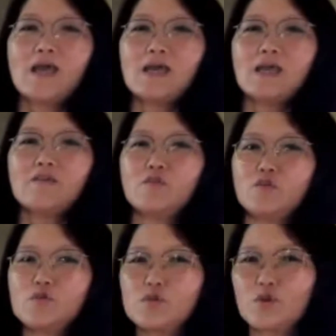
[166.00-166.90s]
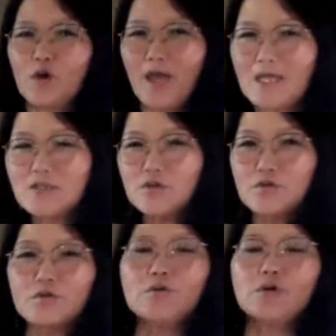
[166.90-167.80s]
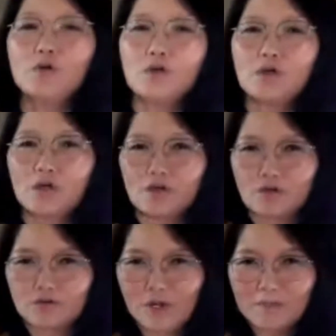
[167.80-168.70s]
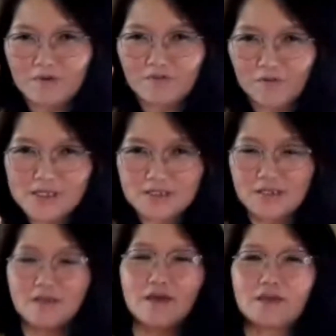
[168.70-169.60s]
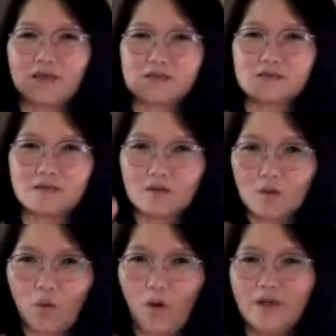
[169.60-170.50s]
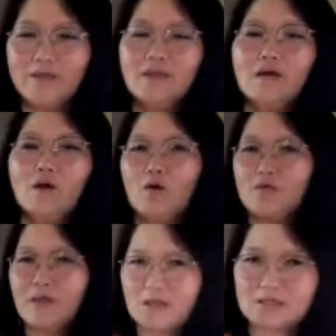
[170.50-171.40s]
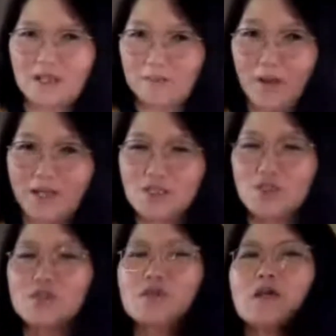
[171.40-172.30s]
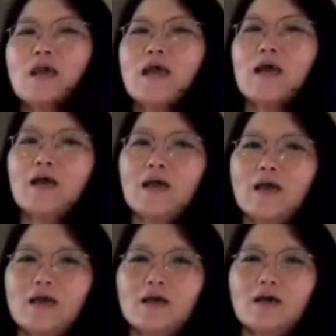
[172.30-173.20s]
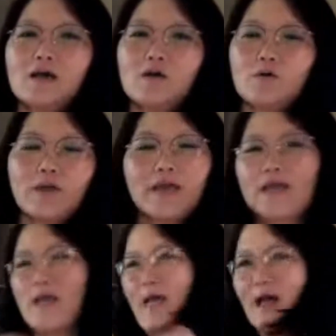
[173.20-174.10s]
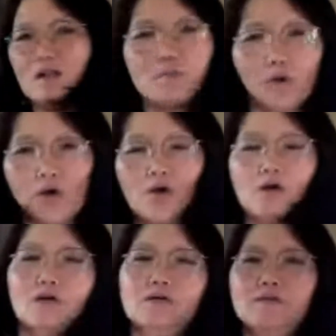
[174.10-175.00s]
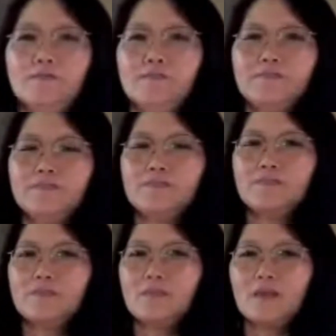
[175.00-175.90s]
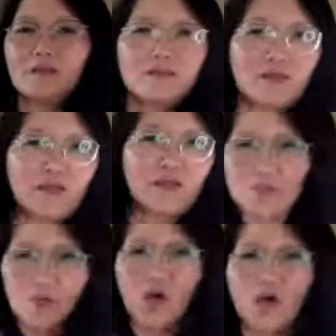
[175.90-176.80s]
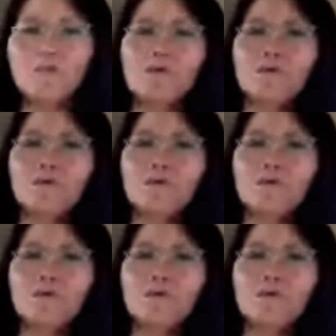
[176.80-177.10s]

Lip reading: If you use your hand to grab a fist, that is Kwon, or that is like punch. Okay, elbow, knife and chop,